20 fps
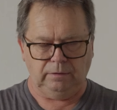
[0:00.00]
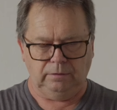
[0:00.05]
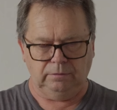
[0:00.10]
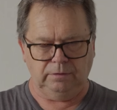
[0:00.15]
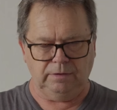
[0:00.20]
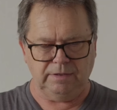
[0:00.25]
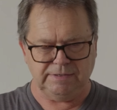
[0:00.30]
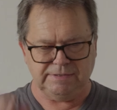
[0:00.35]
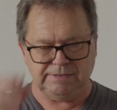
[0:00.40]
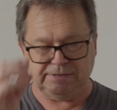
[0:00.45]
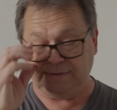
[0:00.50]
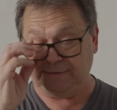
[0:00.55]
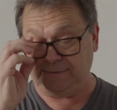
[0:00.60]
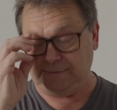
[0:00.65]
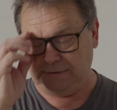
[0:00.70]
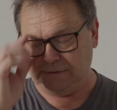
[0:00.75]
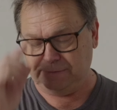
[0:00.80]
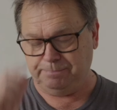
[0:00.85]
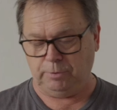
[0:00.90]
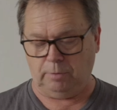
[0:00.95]
This
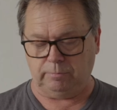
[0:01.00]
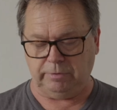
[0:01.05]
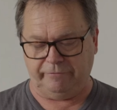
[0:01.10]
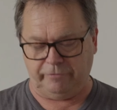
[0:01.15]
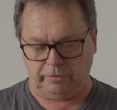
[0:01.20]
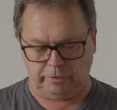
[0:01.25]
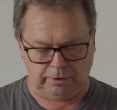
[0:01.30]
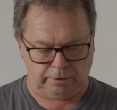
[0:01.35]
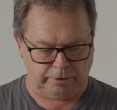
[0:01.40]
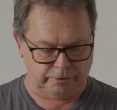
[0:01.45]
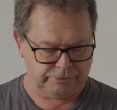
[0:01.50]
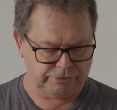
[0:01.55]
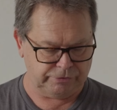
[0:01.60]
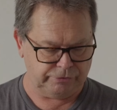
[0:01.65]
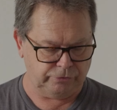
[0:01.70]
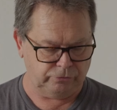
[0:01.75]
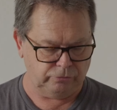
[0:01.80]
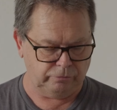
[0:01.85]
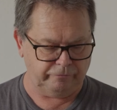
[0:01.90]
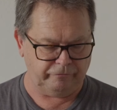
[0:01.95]
is probably very close
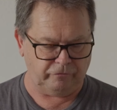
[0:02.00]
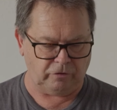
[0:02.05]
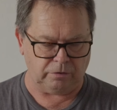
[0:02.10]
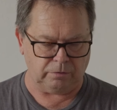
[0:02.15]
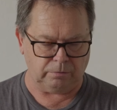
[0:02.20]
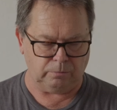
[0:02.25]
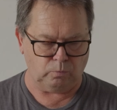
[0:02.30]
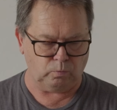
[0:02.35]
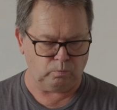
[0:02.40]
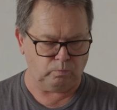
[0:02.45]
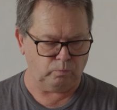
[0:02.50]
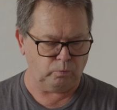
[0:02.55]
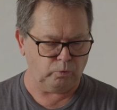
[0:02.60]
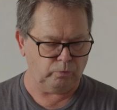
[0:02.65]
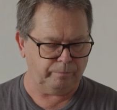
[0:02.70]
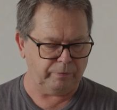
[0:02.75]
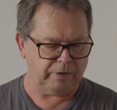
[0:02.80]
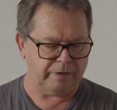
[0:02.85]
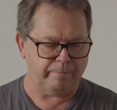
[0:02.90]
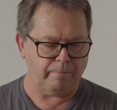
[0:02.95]
to what
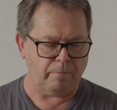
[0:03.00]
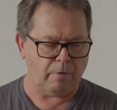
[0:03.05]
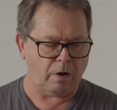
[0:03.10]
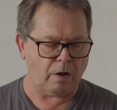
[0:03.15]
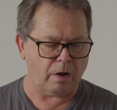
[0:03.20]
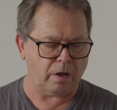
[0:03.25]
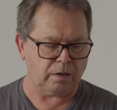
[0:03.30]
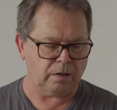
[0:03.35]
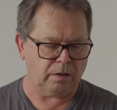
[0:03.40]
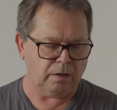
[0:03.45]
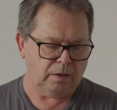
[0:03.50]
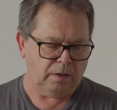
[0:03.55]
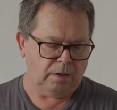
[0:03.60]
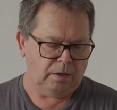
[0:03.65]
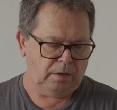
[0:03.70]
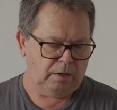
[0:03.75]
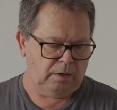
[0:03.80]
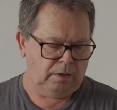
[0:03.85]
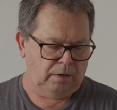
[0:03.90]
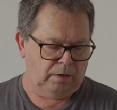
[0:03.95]
would be my
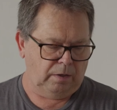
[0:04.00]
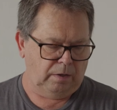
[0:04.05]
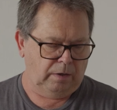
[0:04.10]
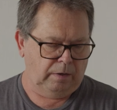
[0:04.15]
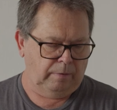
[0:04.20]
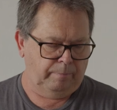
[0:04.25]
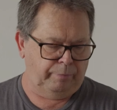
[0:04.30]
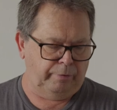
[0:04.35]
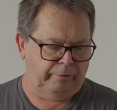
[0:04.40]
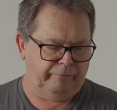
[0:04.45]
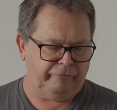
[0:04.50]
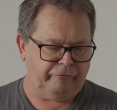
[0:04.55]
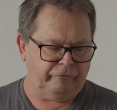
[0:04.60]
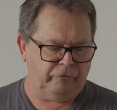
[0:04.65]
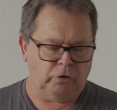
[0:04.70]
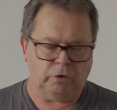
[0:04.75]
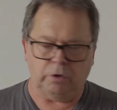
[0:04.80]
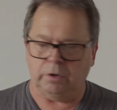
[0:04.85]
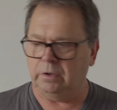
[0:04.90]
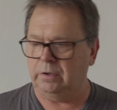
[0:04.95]

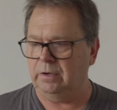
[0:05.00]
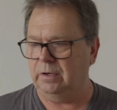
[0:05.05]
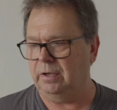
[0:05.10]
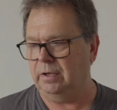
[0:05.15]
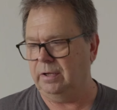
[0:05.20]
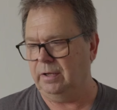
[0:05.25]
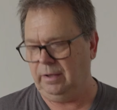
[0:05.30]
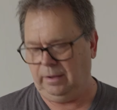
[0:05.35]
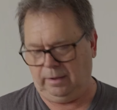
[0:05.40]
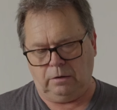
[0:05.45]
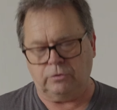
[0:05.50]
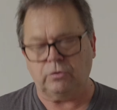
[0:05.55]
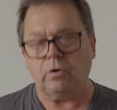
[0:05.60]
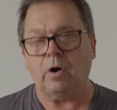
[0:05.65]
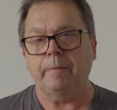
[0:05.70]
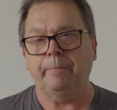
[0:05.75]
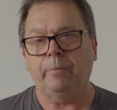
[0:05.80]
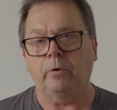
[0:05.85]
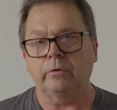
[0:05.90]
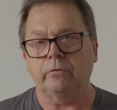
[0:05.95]
preferred
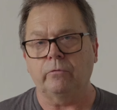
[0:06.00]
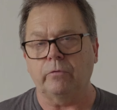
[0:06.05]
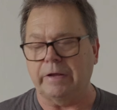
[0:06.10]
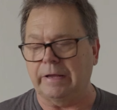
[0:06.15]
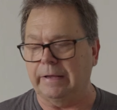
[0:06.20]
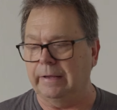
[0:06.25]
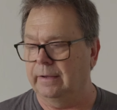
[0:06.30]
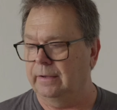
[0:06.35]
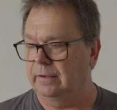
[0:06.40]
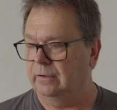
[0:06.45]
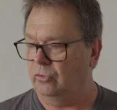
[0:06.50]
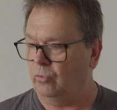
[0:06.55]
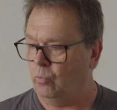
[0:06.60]
tripod rig.